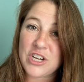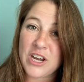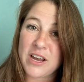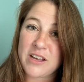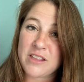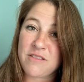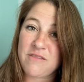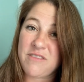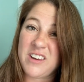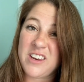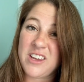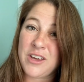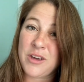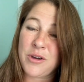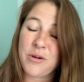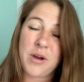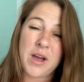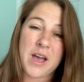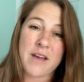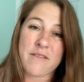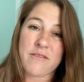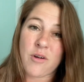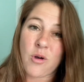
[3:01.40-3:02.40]
out the video.
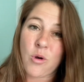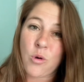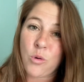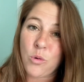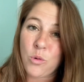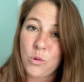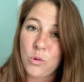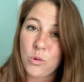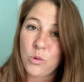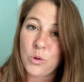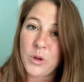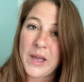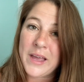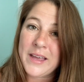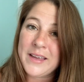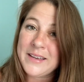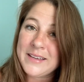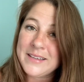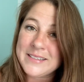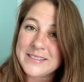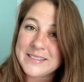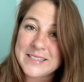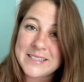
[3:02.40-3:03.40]
I have a whole
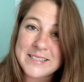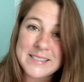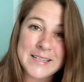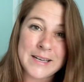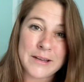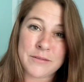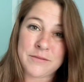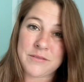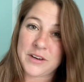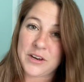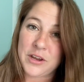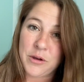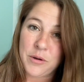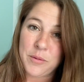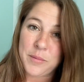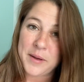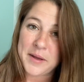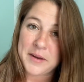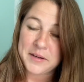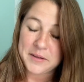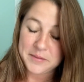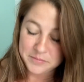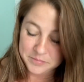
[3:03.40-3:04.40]
detailed video about it.